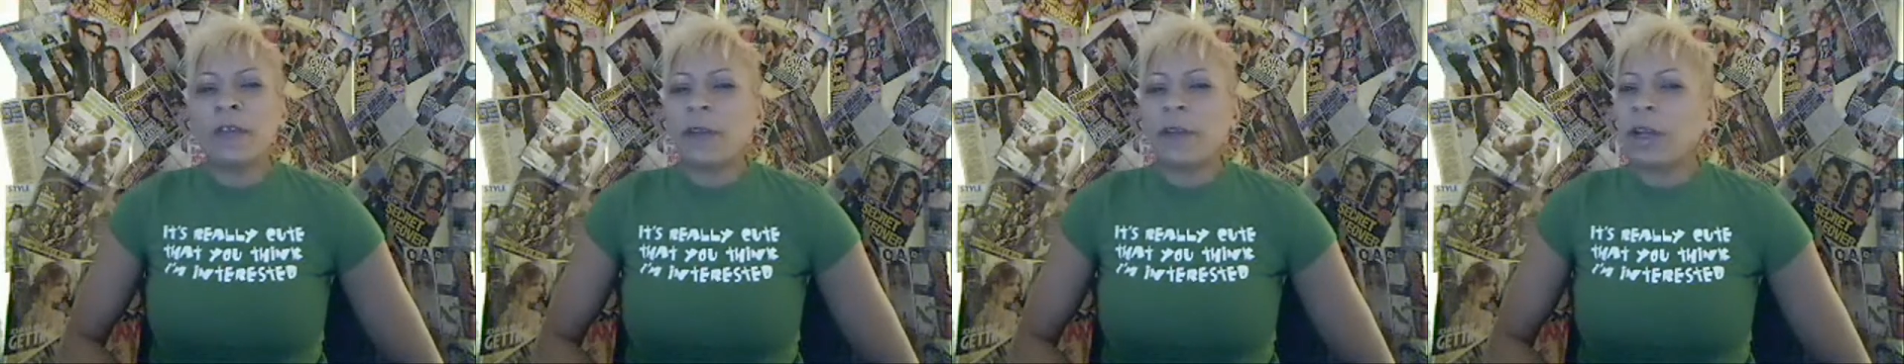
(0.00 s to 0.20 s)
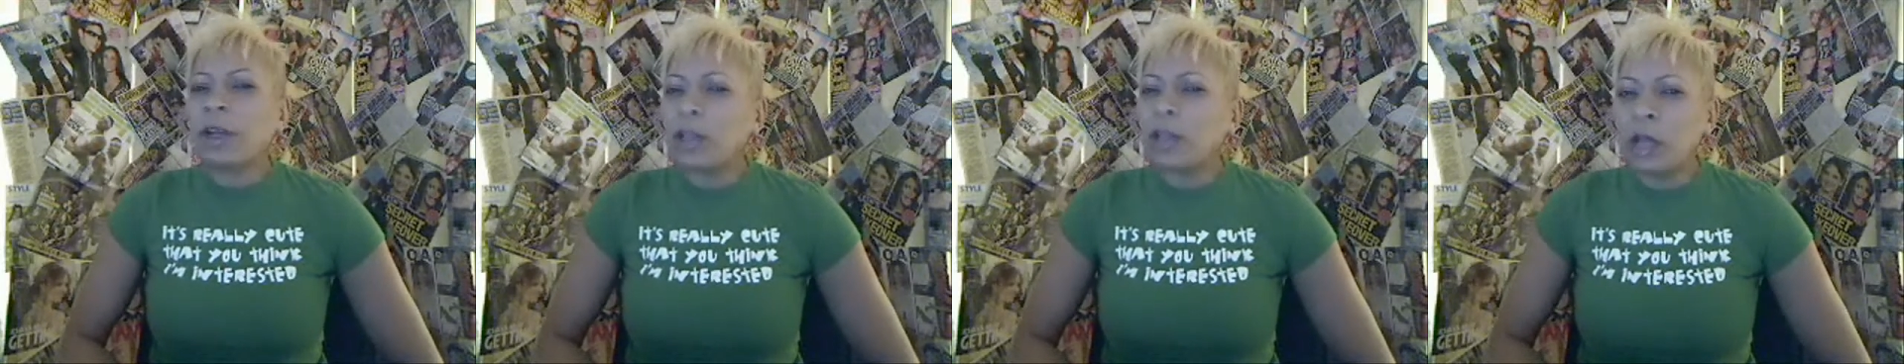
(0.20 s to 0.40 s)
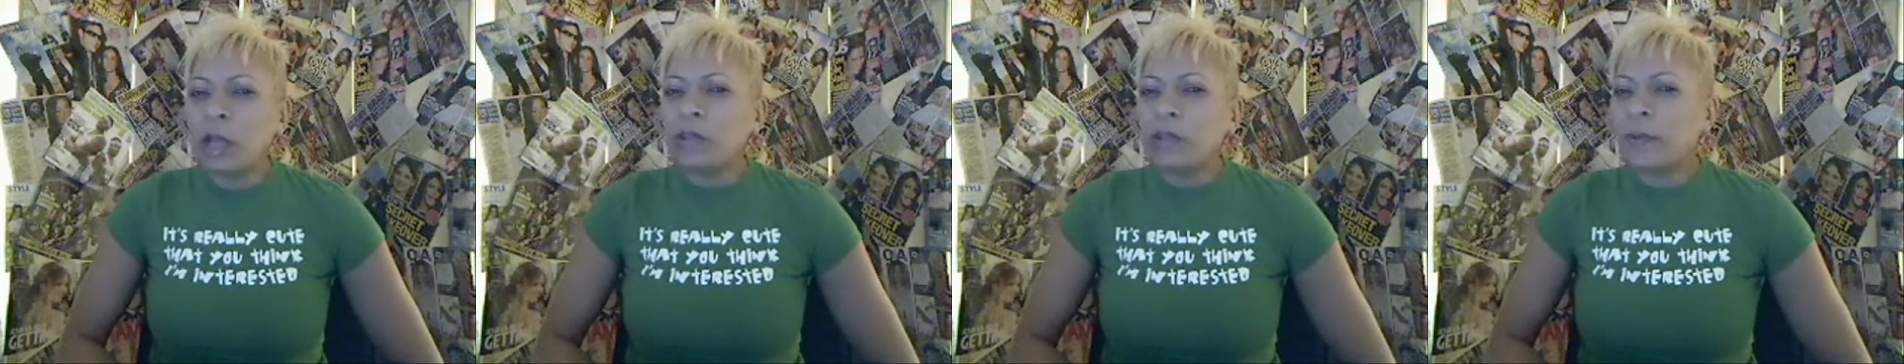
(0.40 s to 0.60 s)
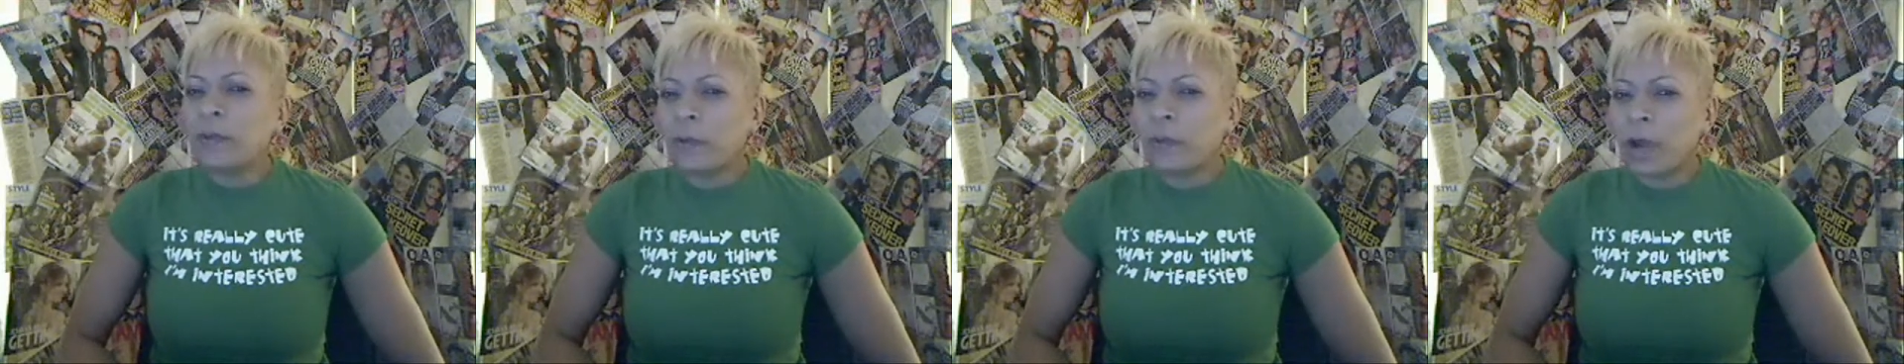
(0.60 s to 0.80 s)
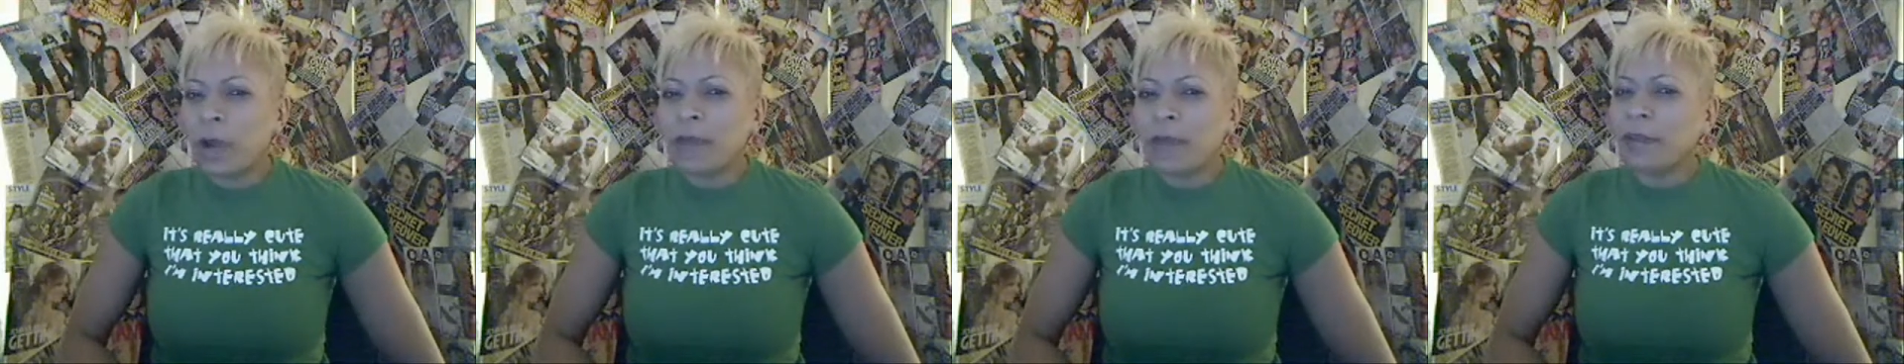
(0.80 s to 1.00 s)
close
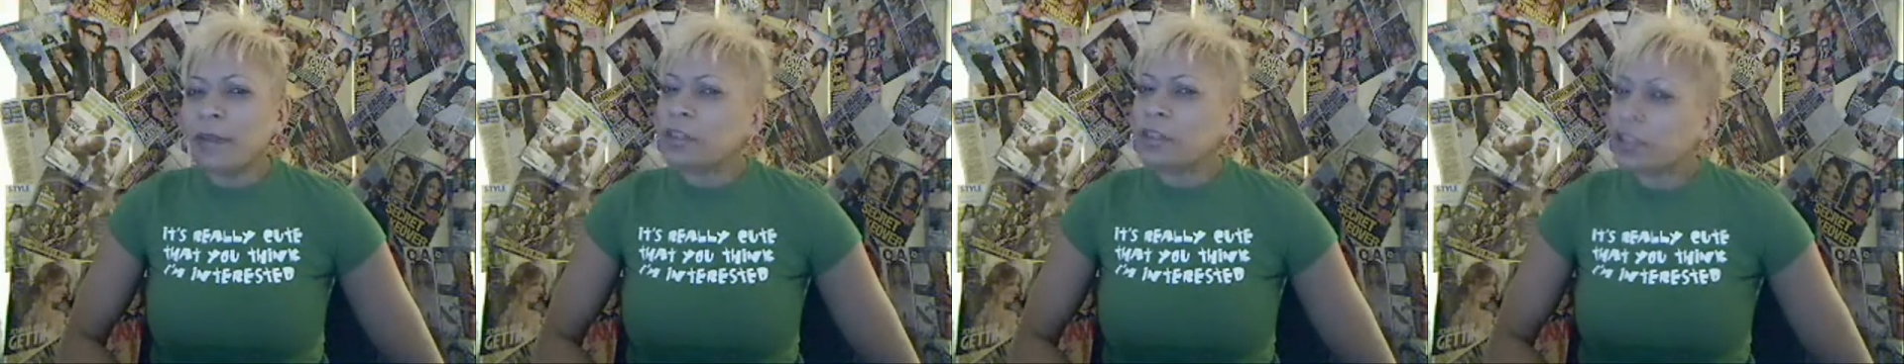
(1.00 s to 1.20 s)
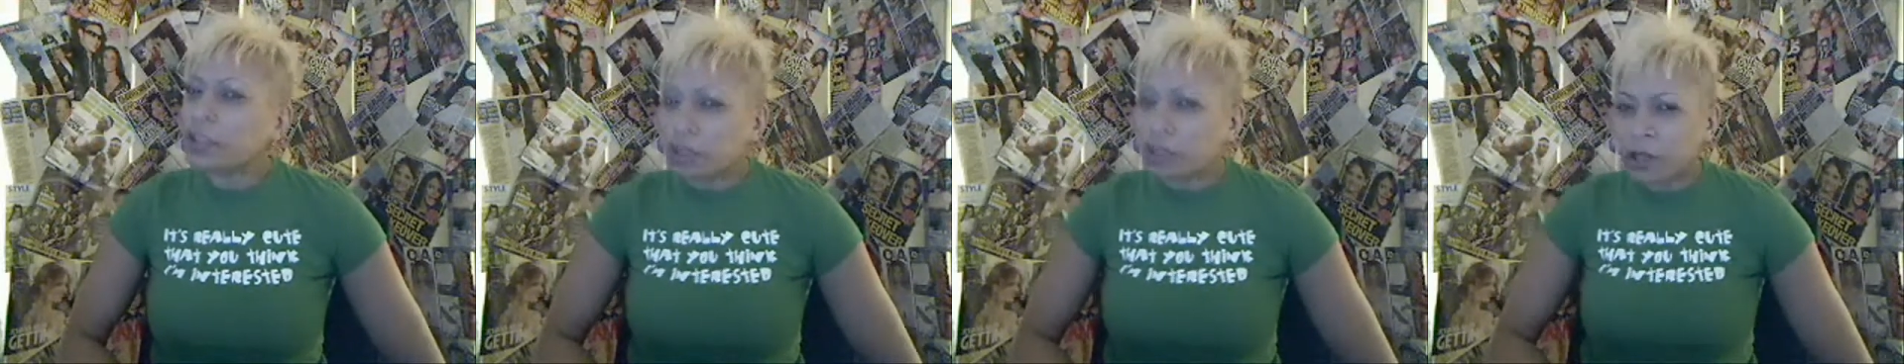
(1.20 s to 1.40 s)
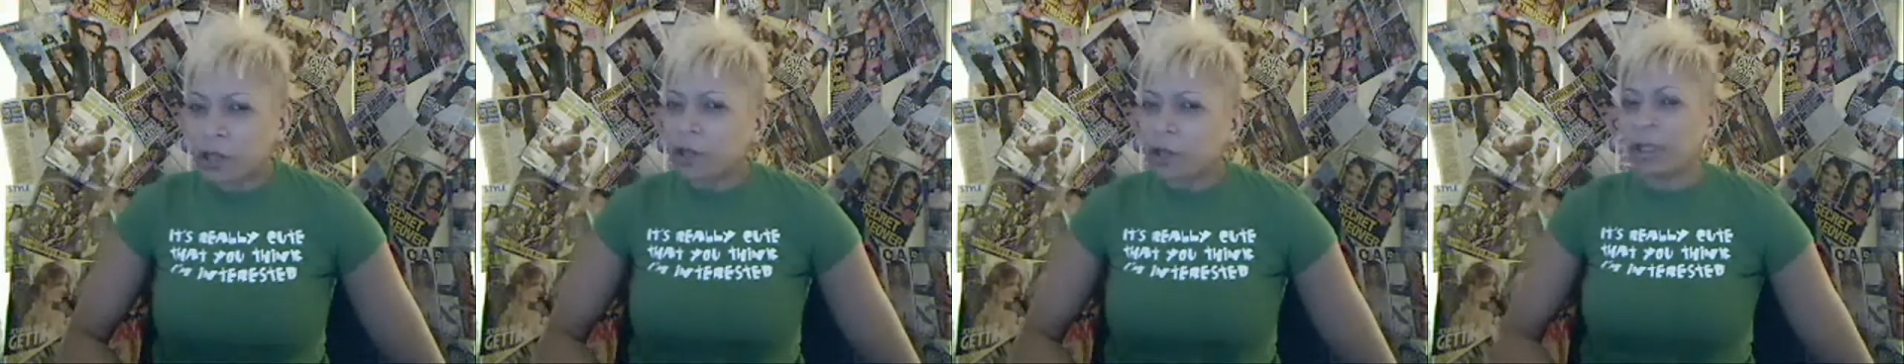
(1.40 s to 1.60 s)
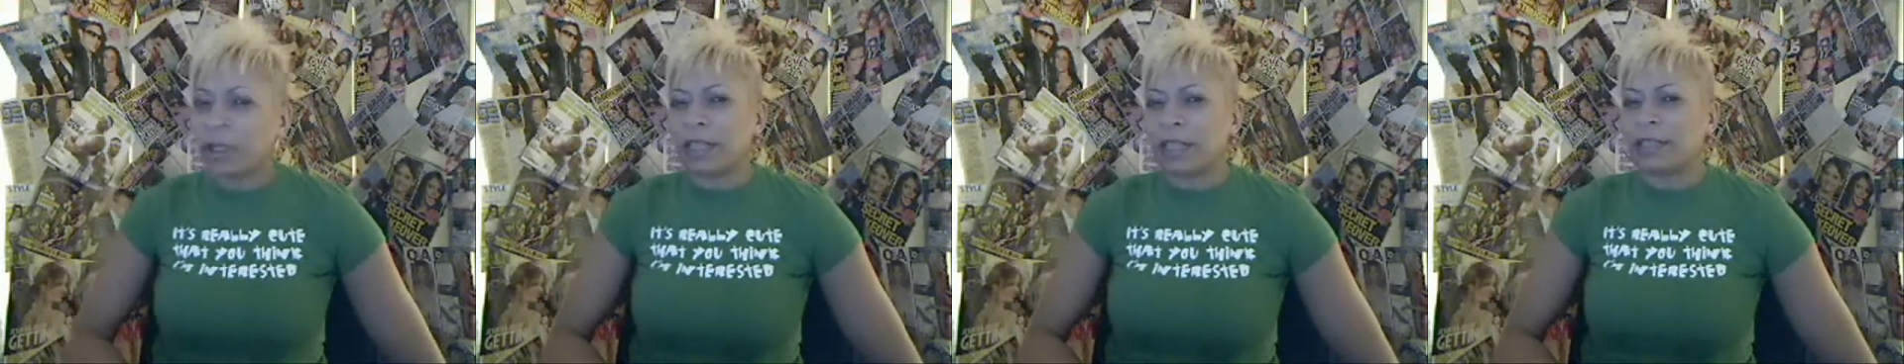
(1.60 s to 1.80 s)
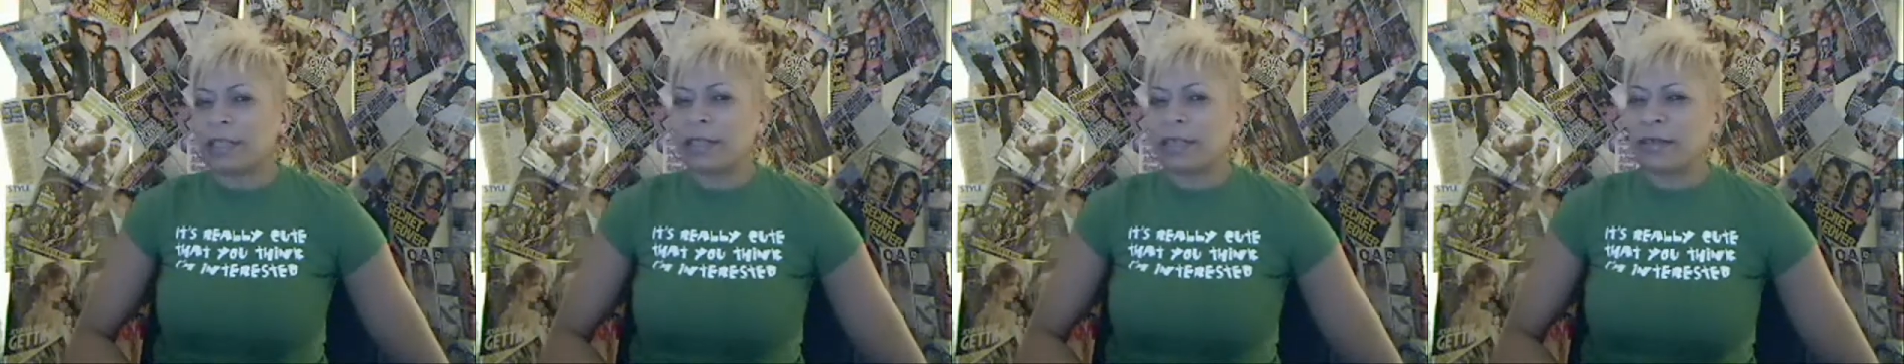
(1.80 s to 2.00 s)
friend that's a
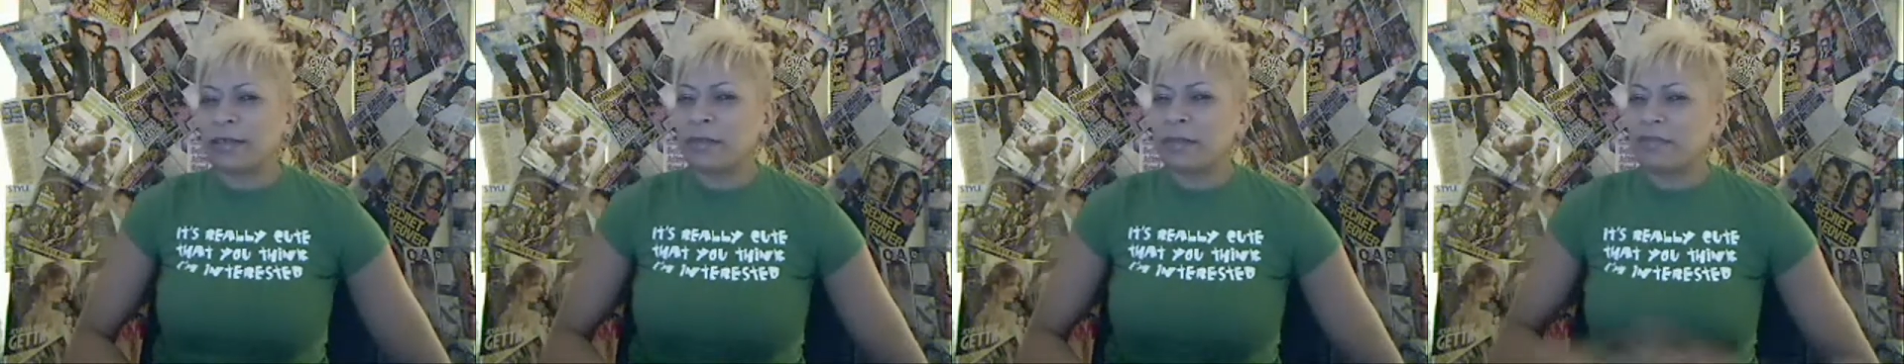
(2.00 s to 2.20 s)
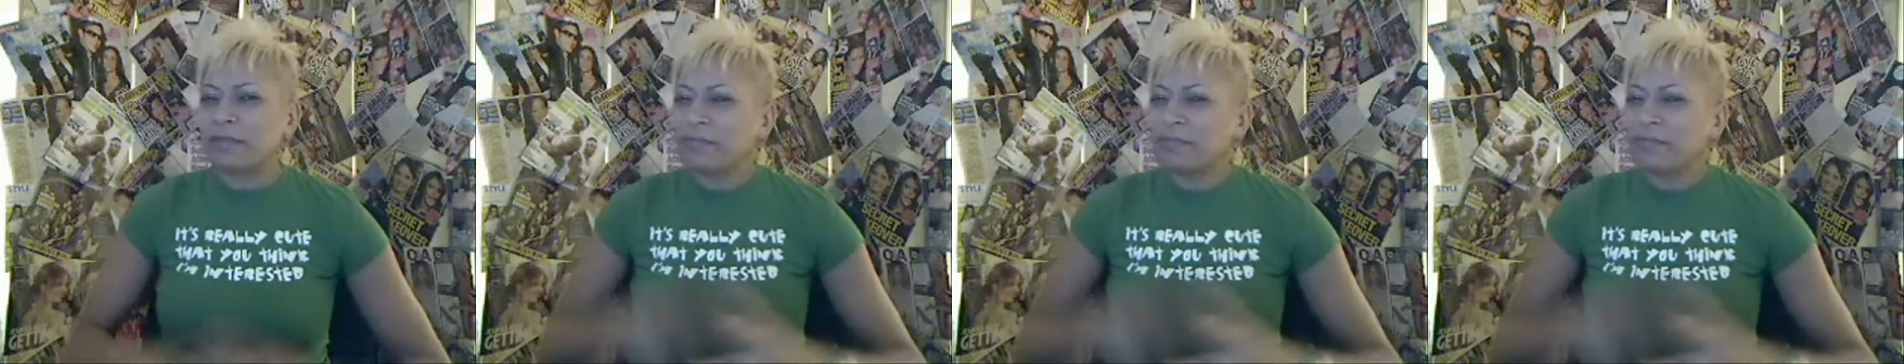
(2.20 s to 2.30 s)
journalist?